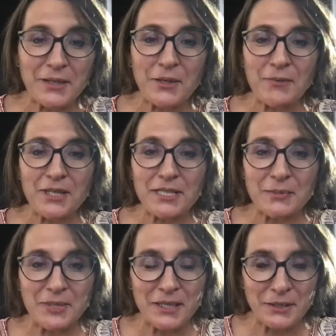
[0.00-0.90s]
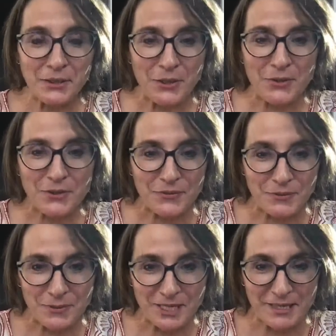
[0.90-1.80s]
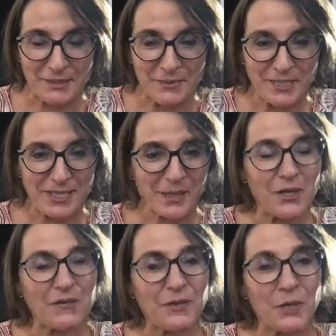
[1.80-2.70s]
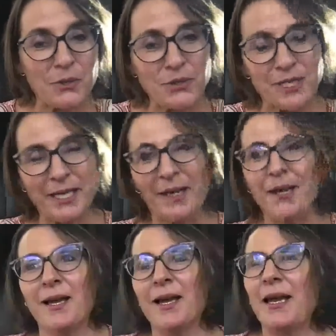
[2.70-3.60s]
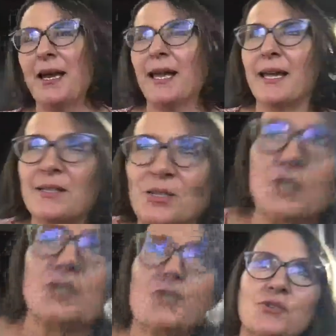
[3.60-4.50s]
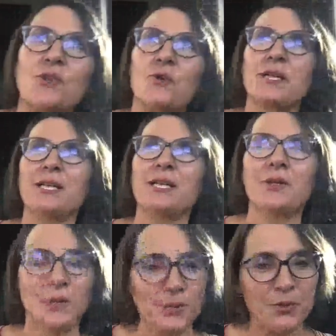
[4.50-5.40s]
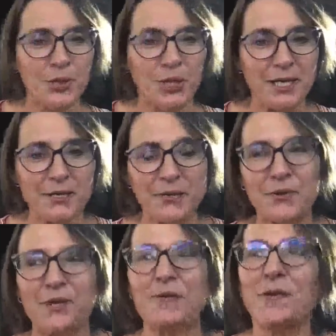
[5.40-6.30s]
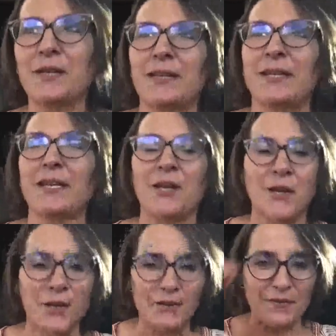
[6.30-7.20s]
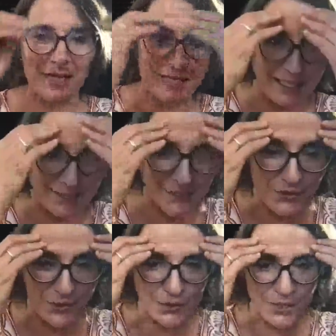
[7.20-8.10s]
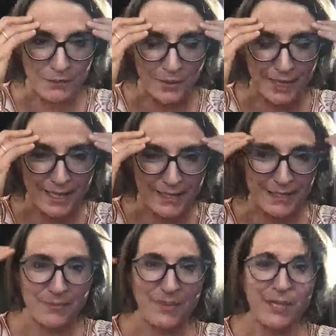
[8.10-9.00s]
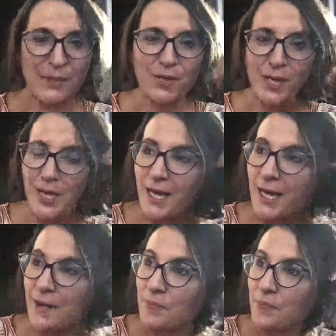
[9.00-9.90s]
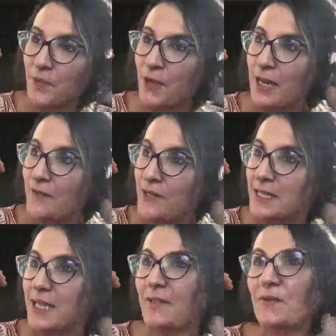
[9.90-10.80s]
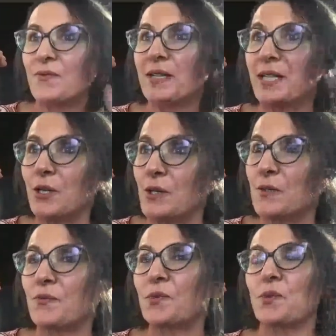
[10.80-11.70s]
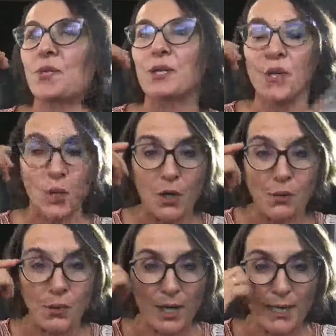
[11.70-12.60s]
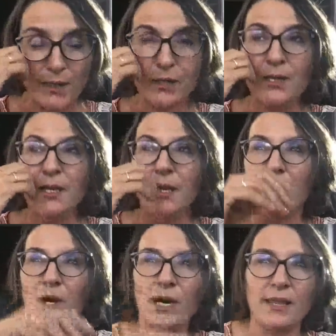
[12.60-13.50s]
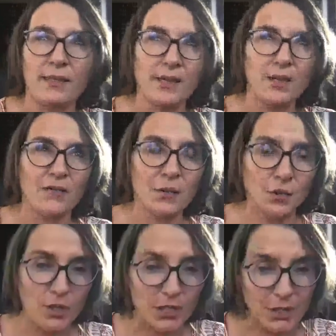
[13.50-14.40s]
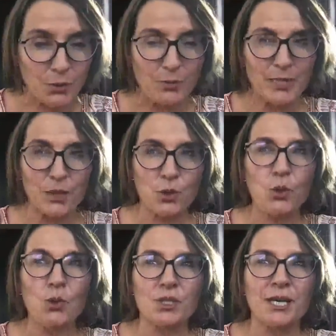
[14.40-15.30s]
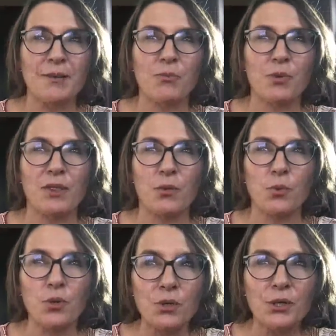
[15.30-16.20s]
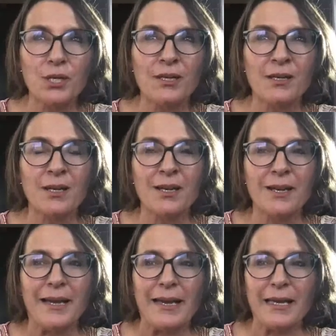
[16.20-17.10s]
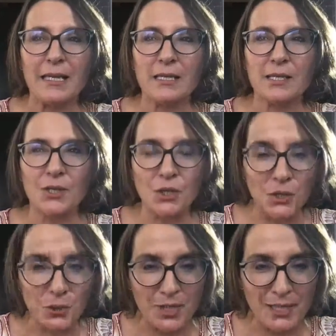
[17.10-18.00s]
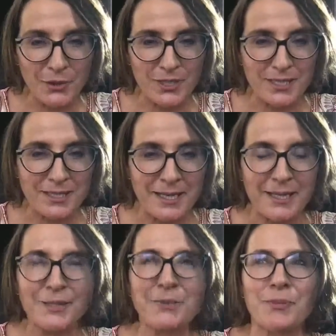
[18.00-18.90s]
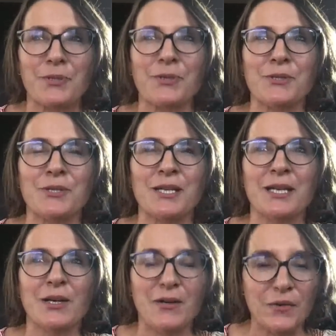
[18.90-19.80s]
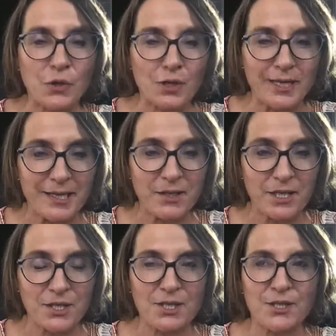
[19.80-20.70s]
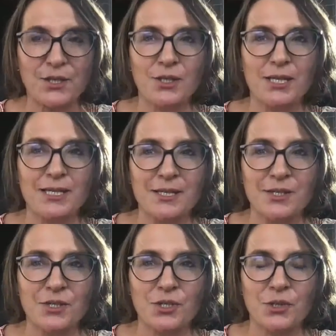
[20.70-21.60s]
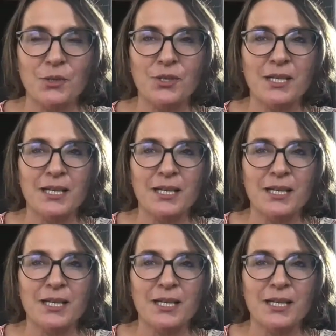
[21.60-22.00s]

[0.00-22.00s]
I'm Despina Nicola from Dare to Begin Life Coaching, and sorry you guys for everything. I've had a few complaints about I haven't done videos for a while. I think I've got a little bit caught up with work, and the new year has started because I've got an English institute,